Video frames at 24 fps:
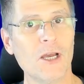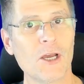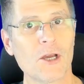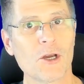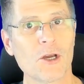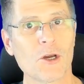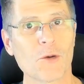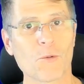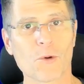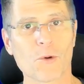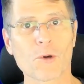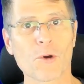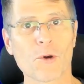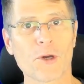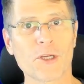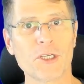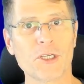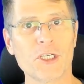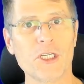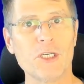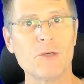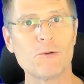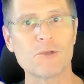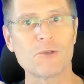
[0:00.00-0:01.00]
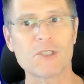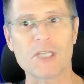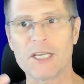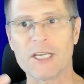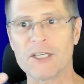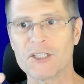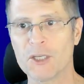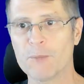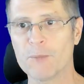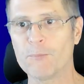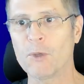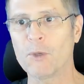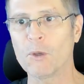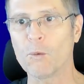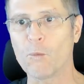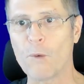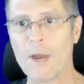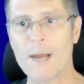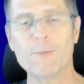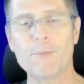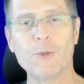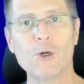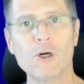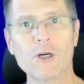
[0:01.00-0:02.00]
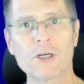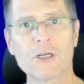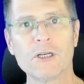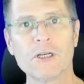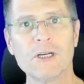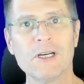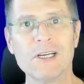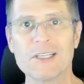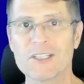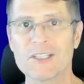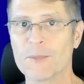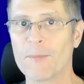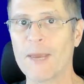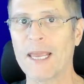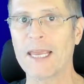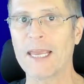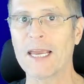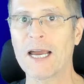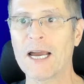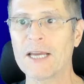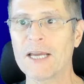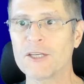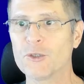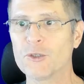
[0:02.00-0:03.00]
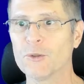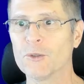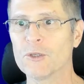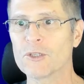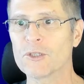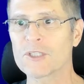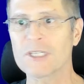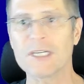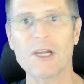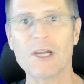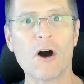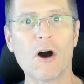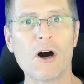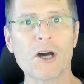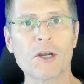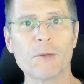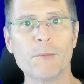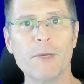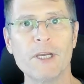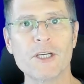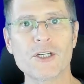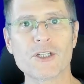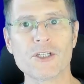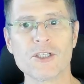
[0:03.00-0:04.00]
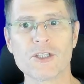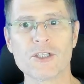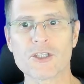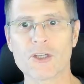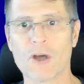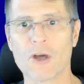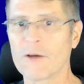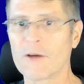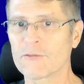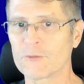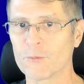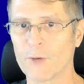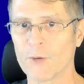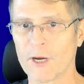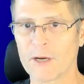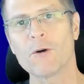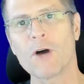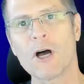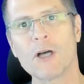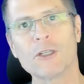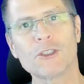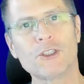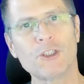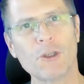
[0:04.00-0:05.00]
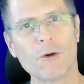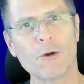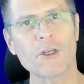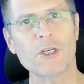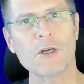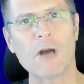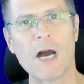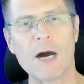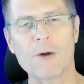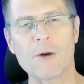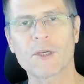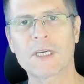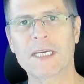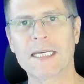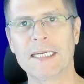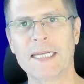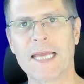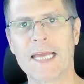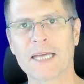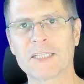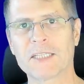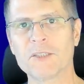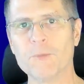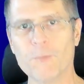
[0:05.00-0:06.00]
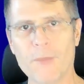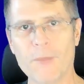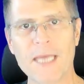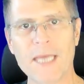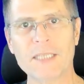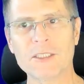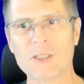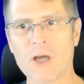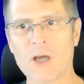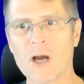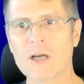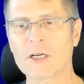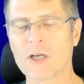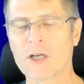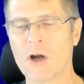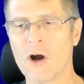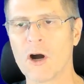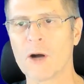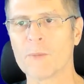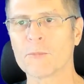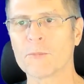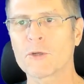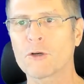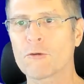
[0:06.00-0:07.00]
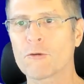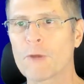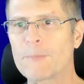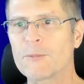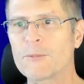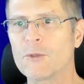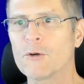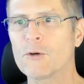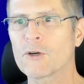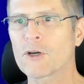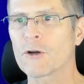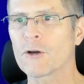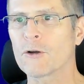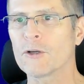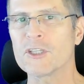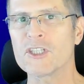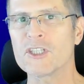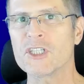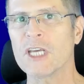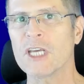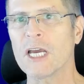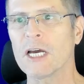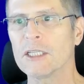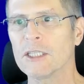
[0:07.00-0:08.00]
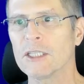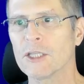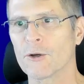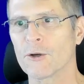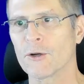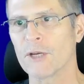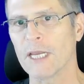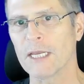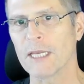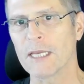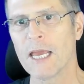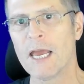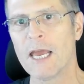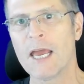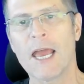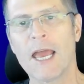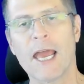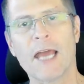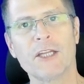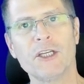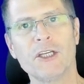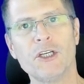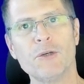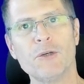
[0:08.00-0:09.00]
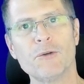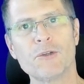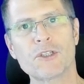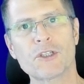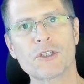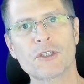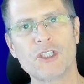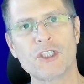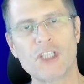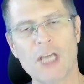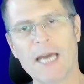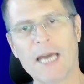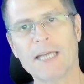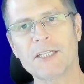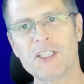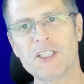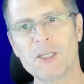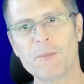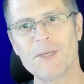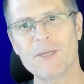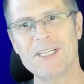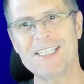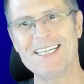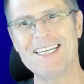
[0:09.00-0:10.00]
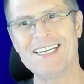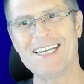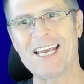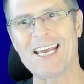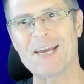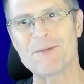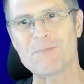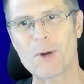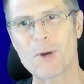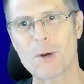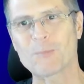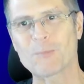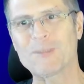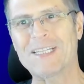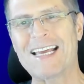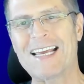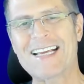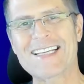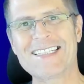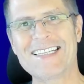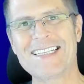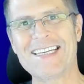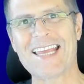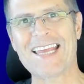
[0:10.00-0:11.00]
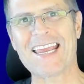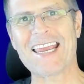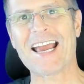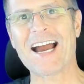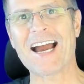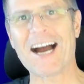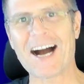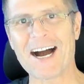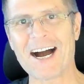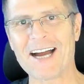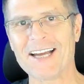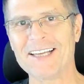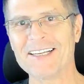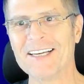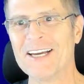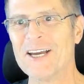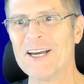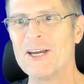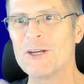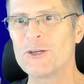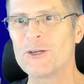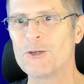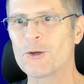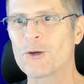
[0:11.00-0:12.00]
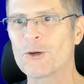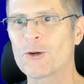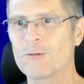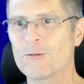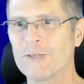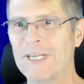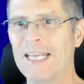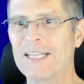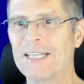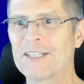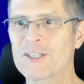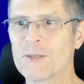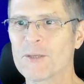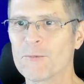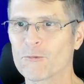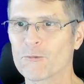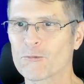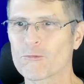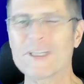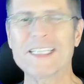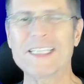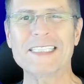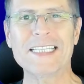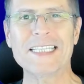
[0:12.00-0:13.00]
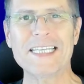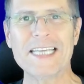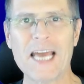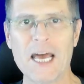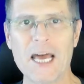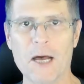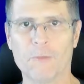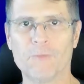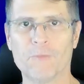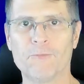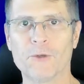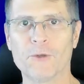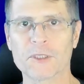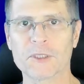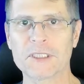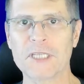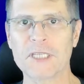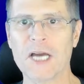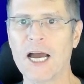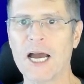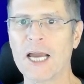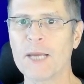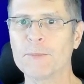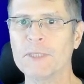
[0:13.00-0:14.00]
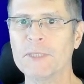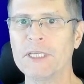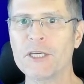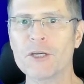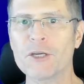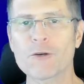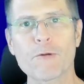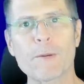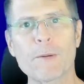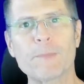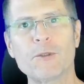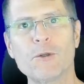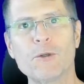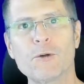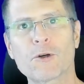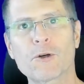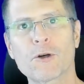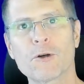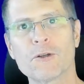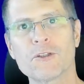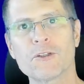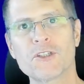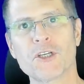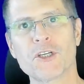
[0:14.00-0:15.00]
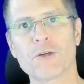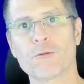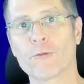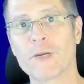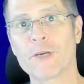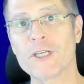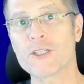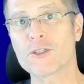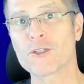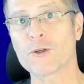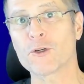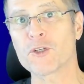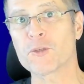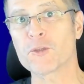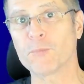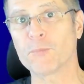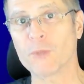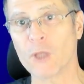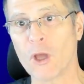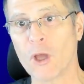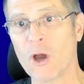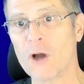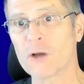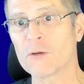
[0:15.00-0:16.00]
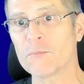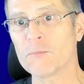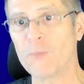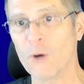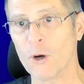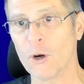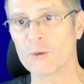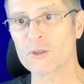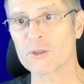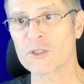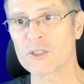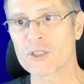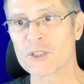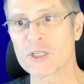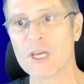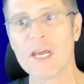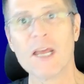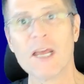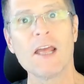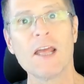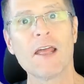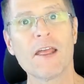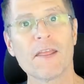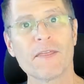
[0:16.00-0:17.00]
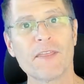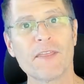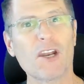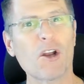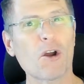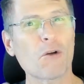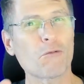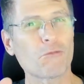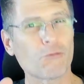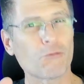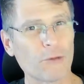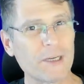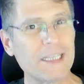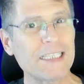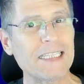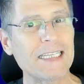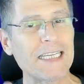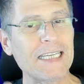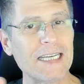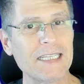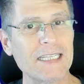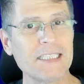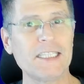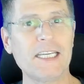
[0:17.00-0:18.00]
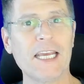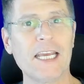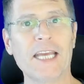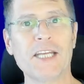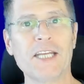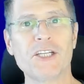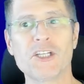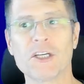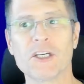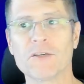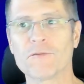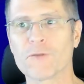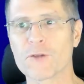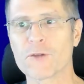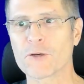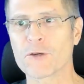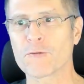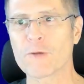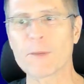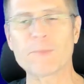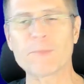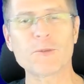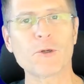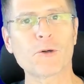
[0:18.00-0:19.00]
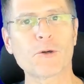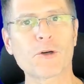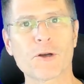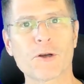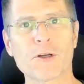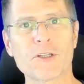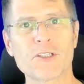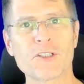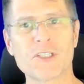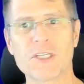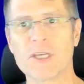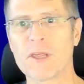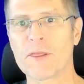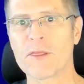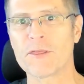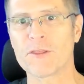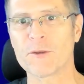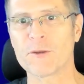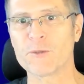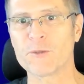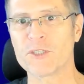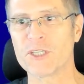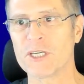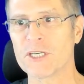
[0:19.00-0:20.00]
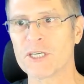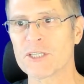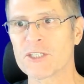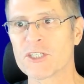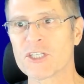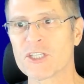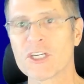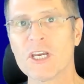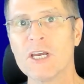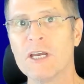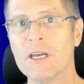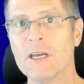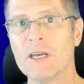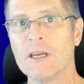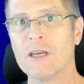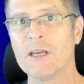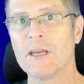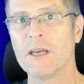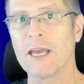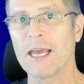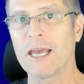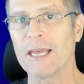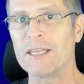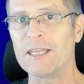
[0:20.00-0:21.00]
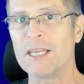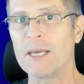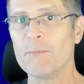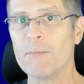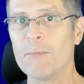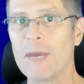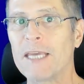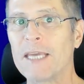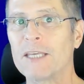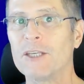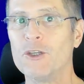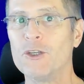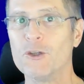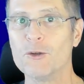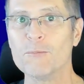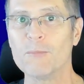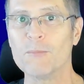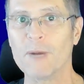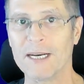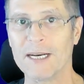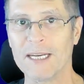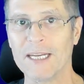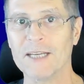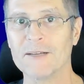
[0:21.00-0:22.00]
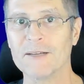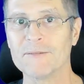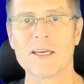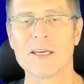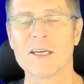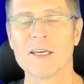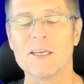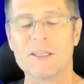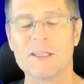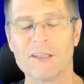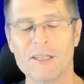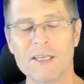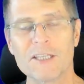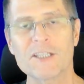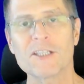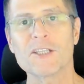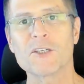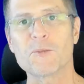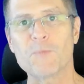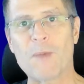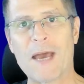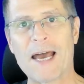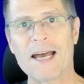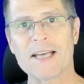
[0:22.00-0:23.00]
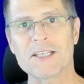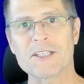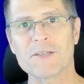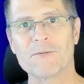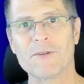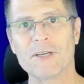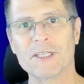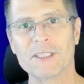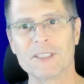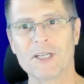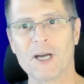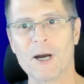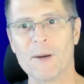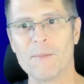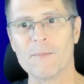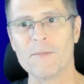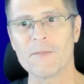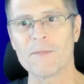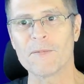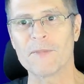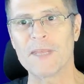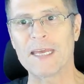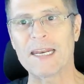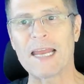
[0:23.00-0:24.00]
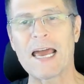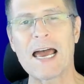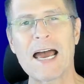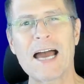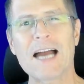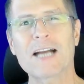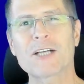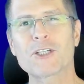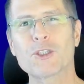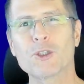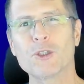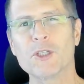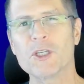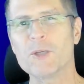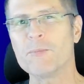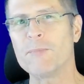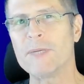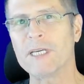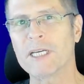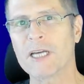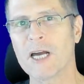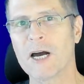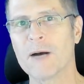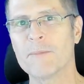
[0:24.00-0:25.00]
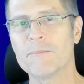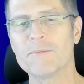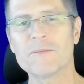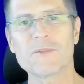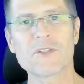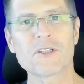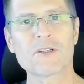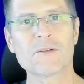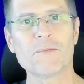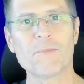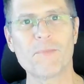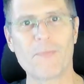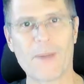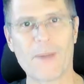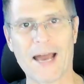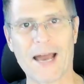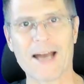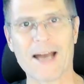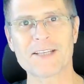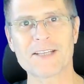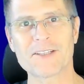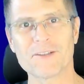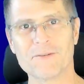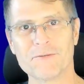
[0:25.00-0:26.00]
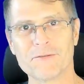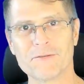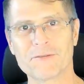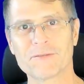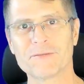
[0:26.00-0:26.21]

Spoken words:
We're going to use a simple webhook, some AI tools, and automation software. I'll show you how to connect Make.com cryptocurrency alerting and use ChatGPT and Perplexity AI to create some really helpful, timely cryptocurrency research blog posts that are really engaging for the cryptocurrency enthusiasts, and they make you money. This is passive income that actually becomes passive.